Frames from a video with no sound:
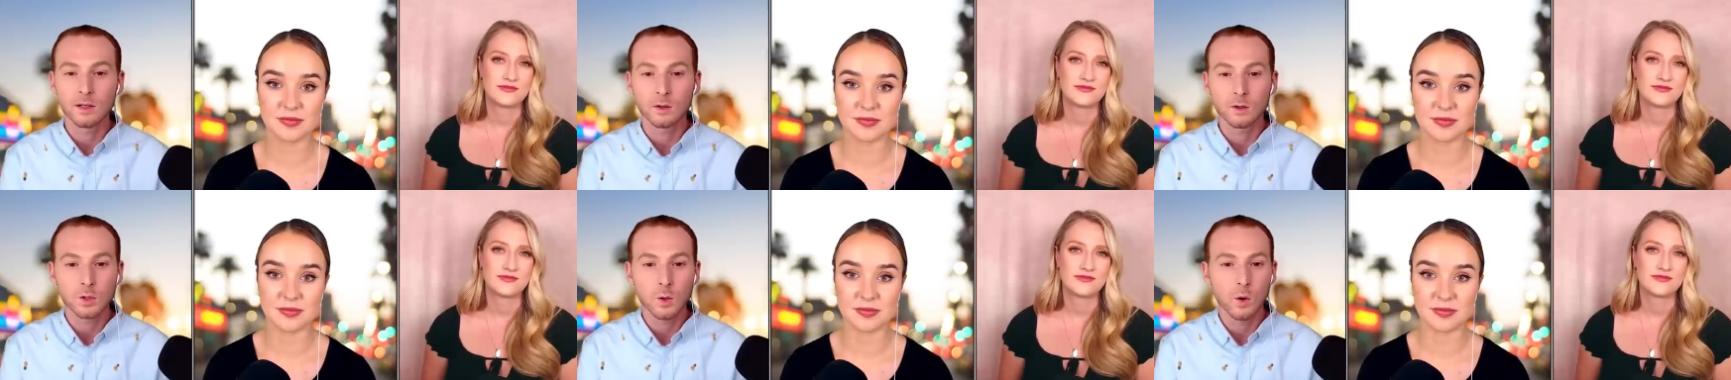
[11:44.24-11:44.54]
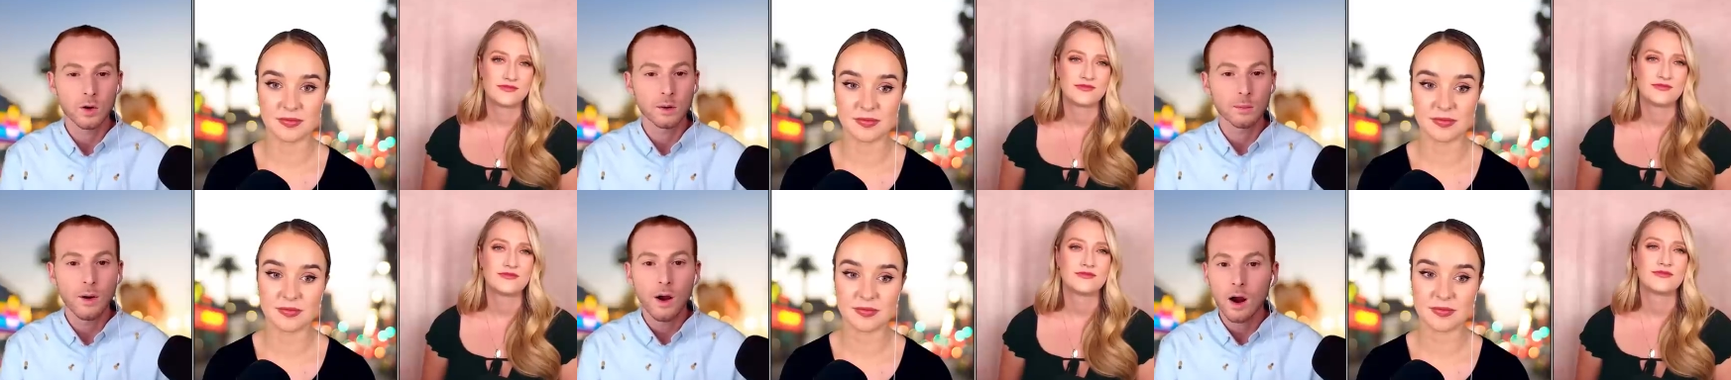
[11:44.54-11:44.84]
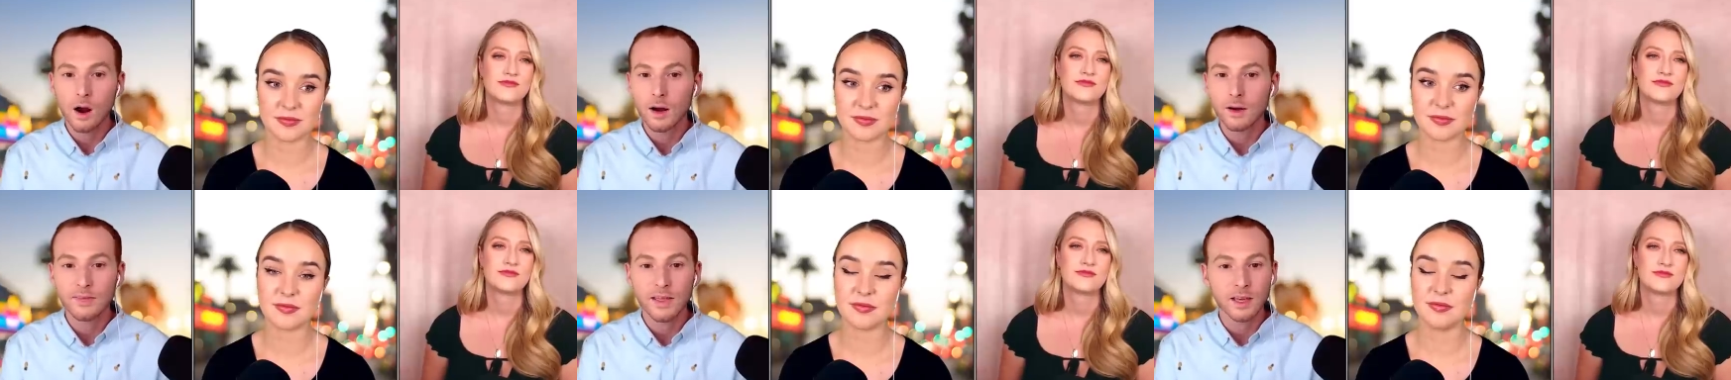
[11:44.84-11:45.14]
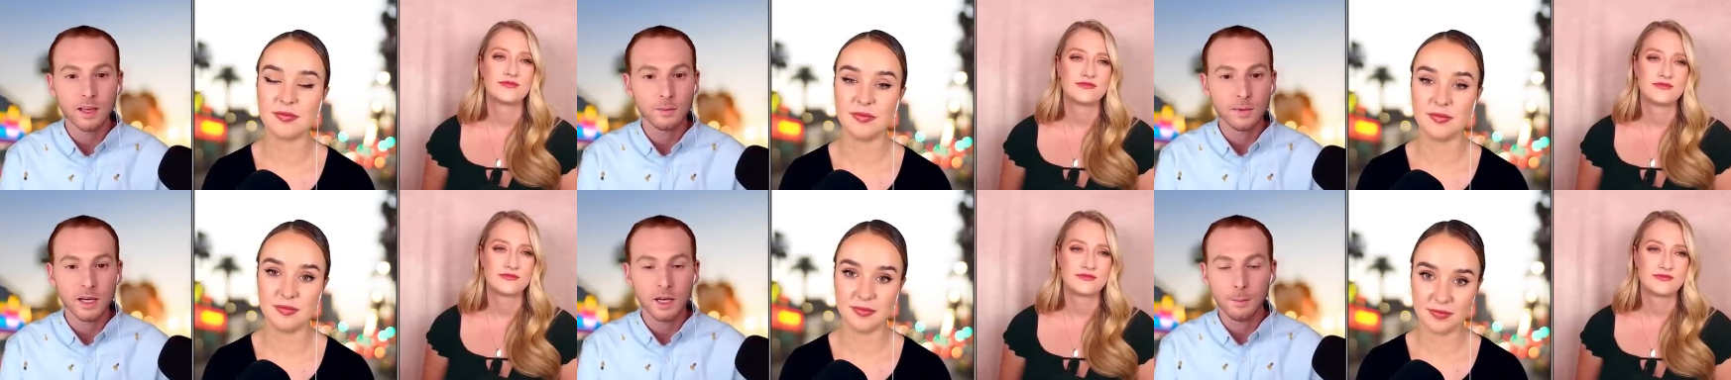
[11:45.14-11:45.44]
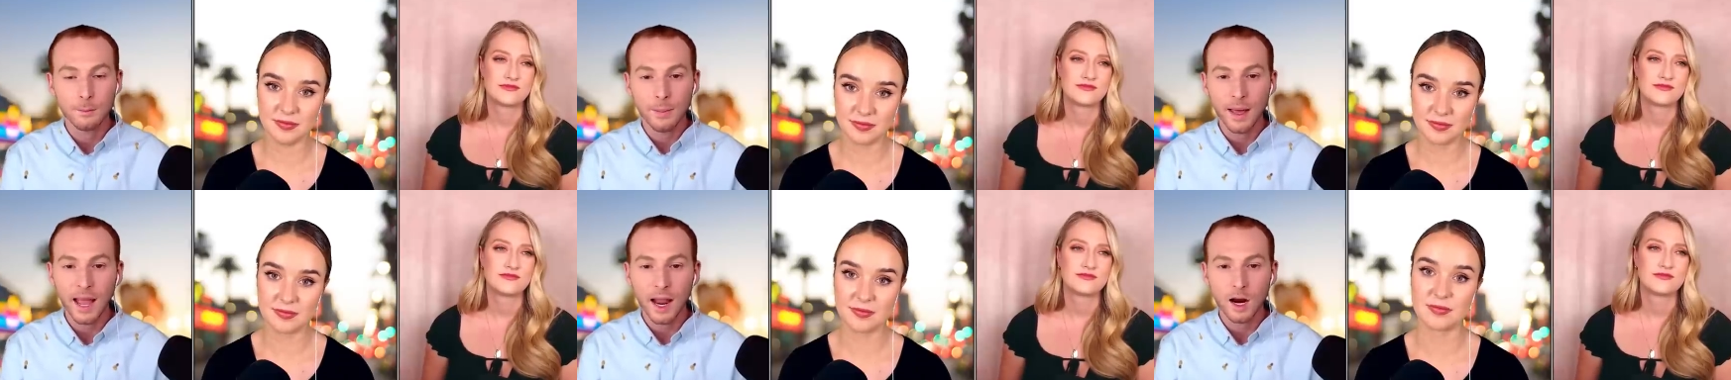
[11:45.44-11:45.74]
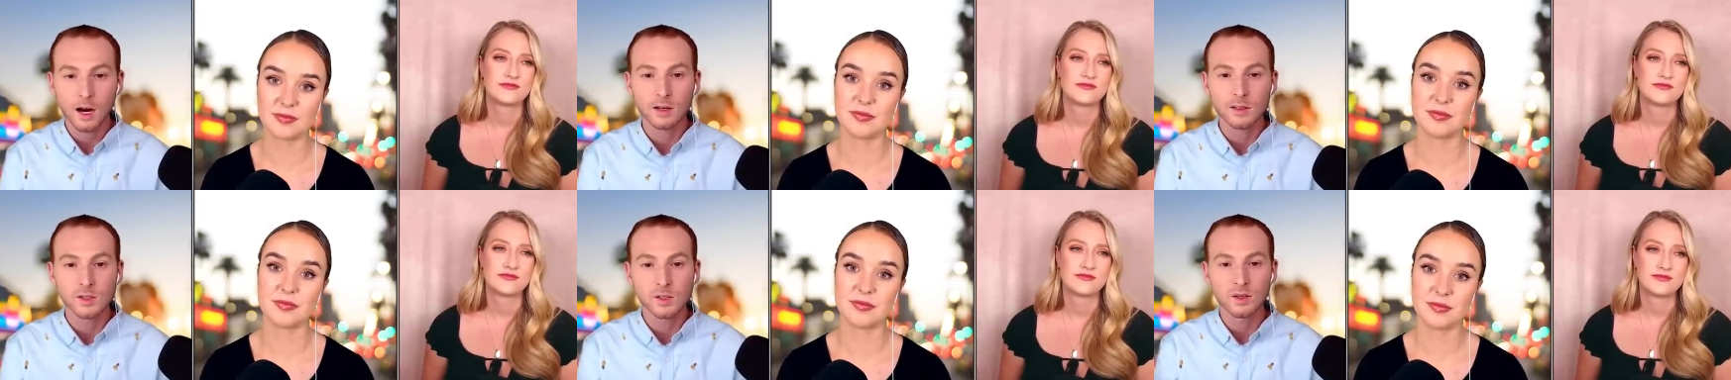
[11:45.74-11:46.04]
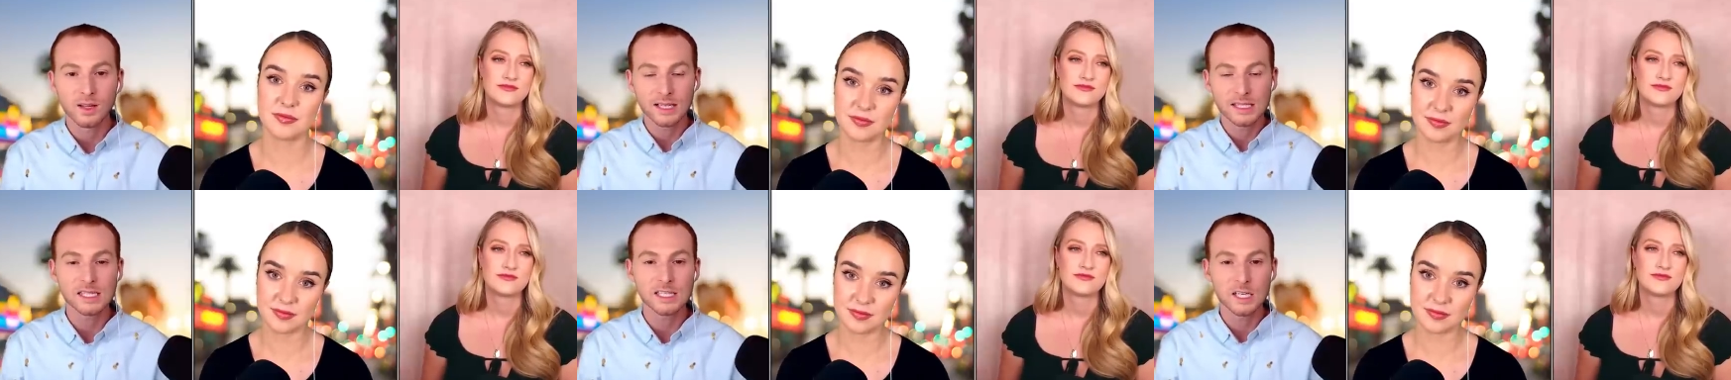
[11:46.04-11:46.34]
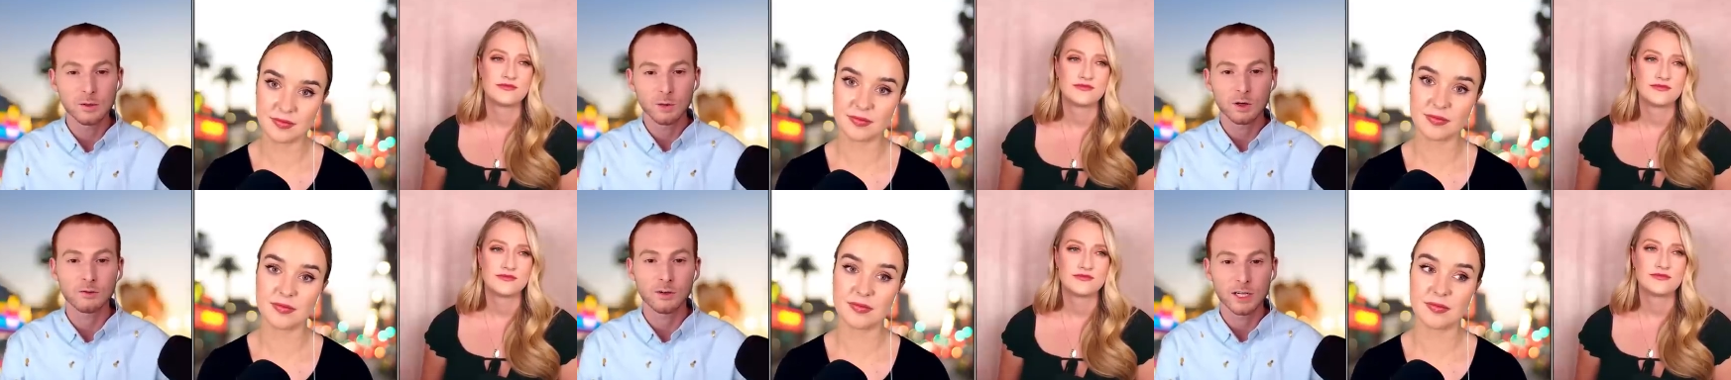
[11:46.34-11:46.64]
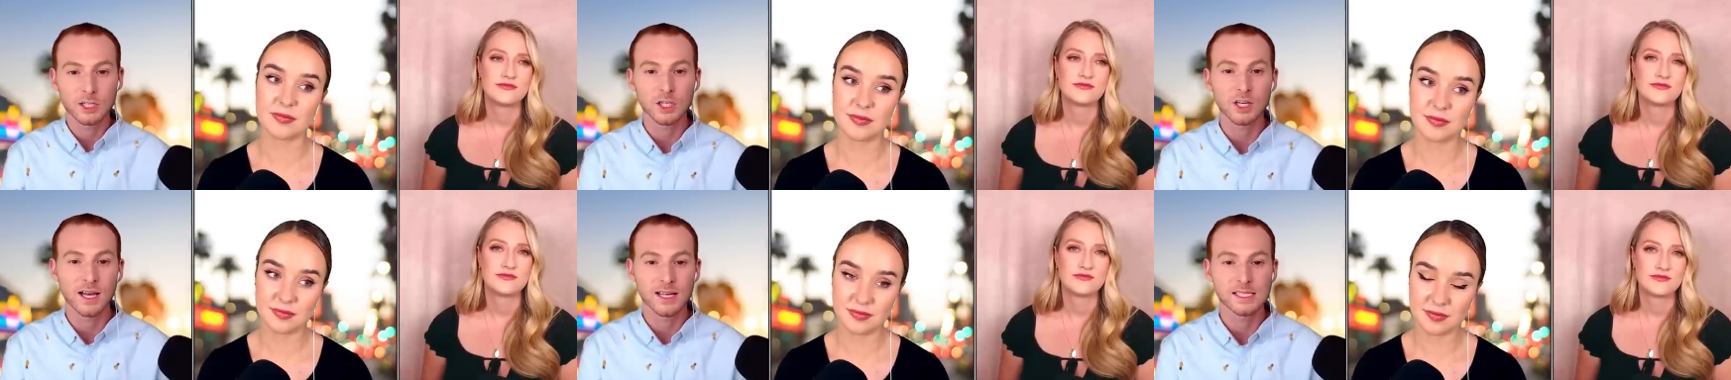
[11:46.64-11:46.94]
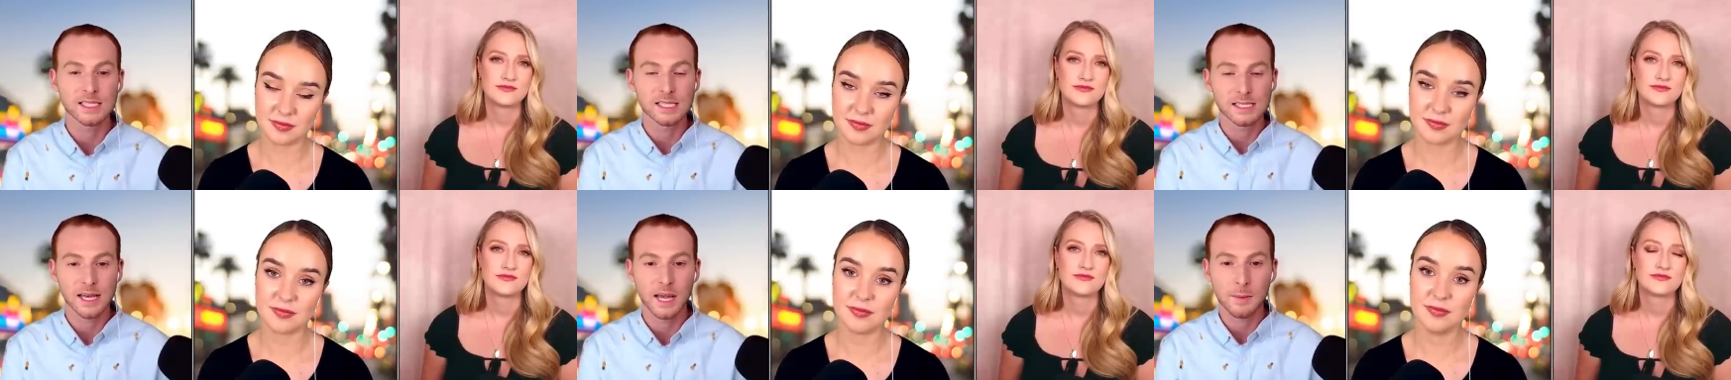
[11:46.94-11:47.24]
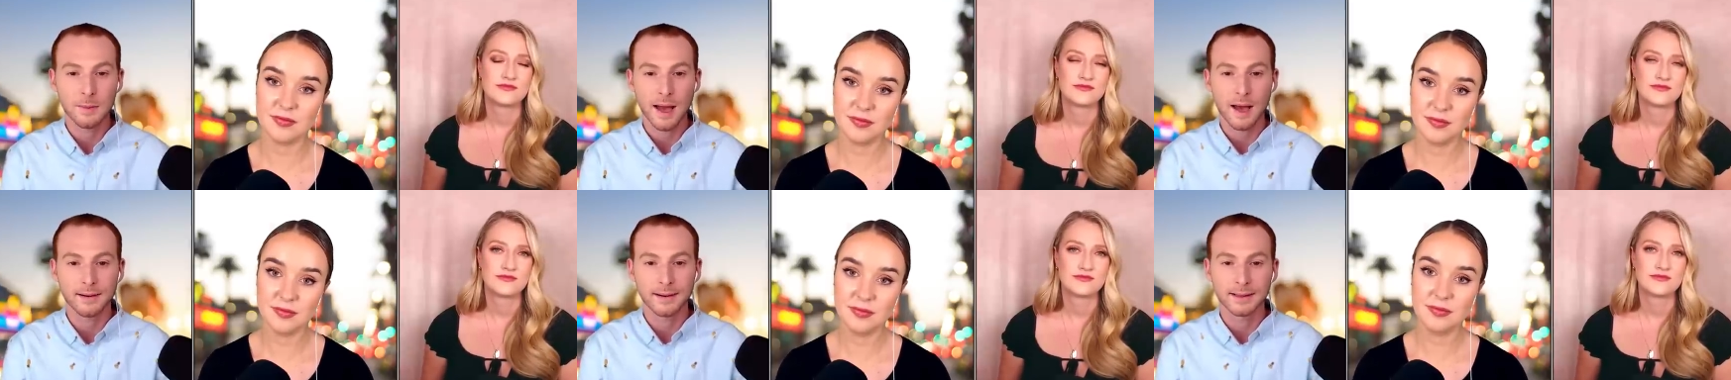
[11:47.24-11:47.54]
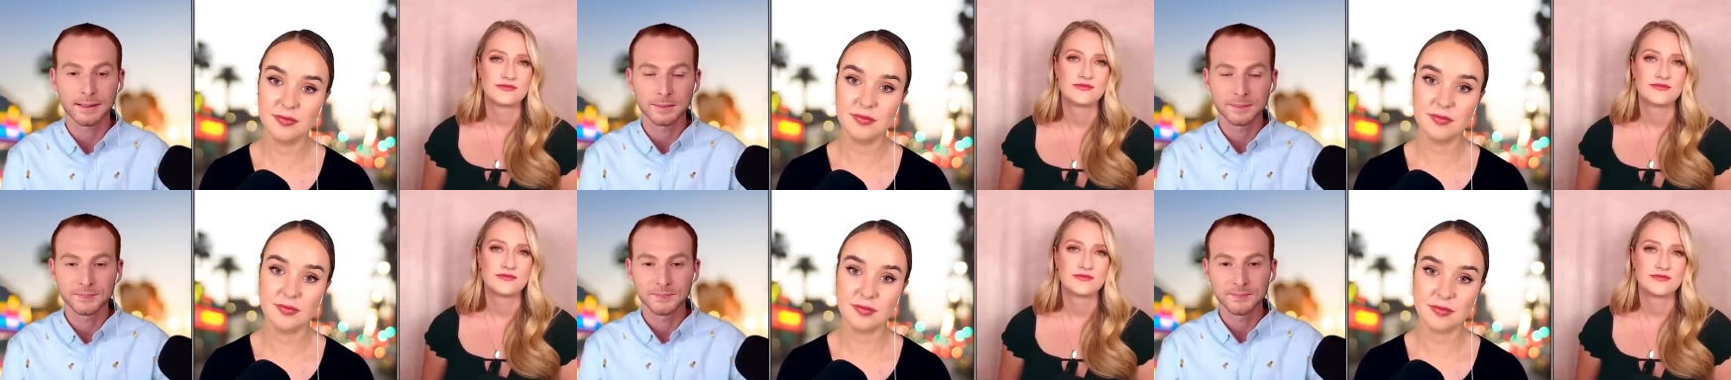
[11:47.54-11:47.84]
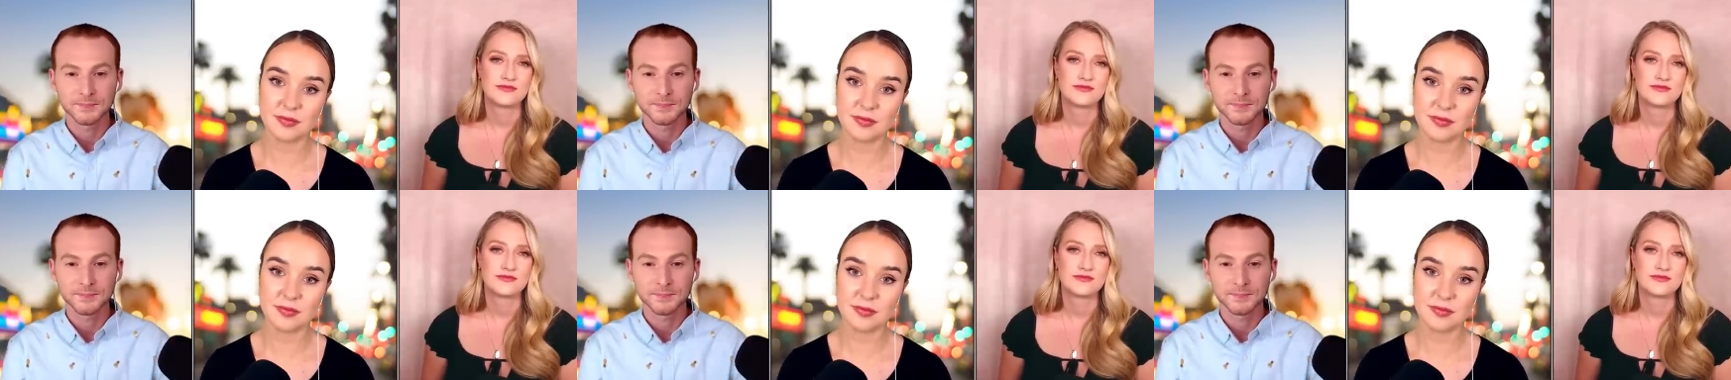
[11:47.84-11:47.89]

Speaker 1: you know, torn apart. They could be compared. So let's see what Rachel has to say about it.